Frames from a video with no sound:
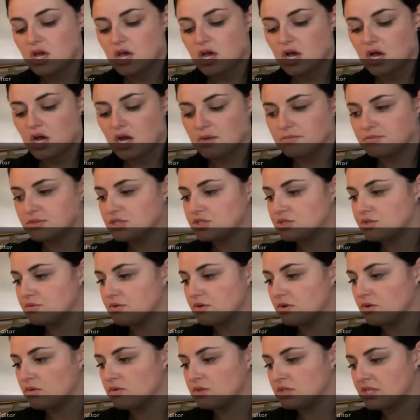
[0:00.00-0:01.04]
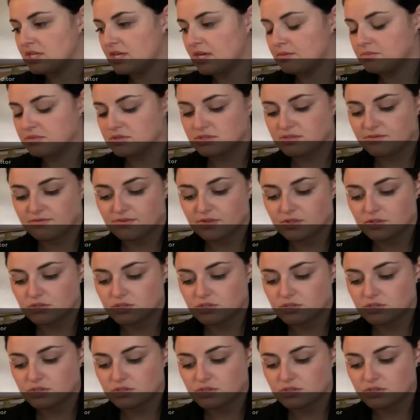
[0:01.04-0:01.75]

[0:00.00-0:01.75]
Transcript: because you were only able to feel